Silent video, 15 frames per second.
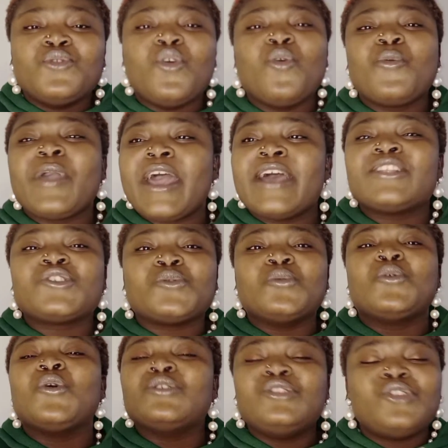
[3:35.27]
nowhere
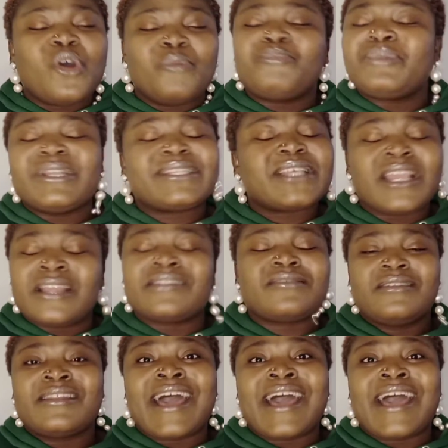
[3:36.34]
to go dump it in,